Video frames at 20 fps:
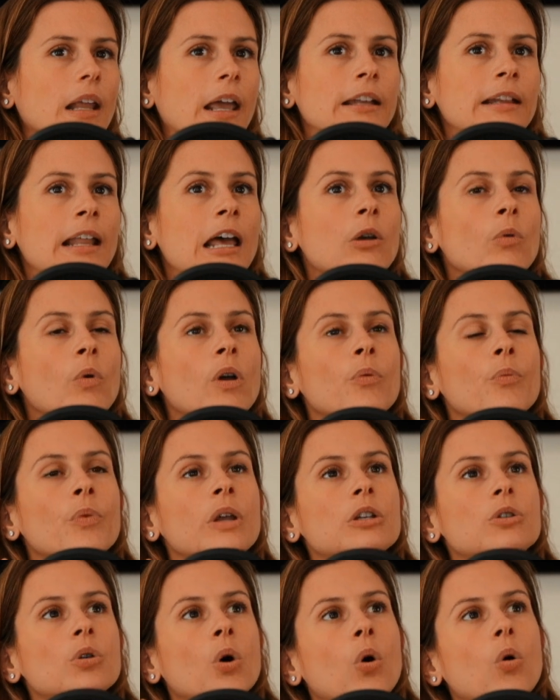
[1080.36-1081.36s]
and then when
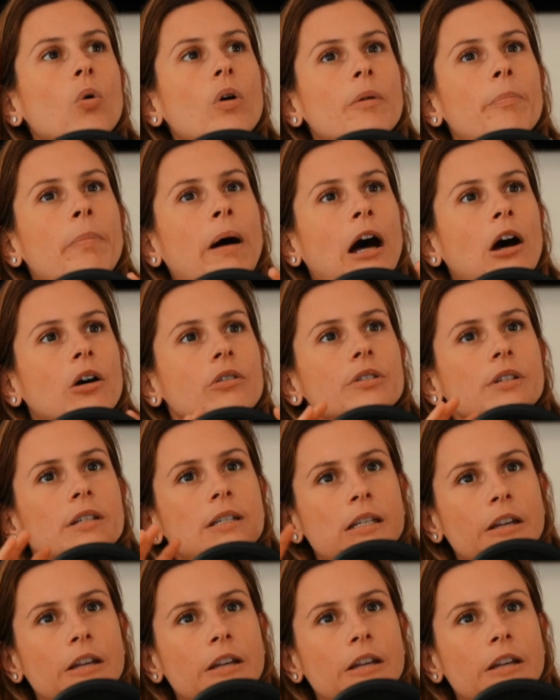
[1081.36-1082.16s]
we talk about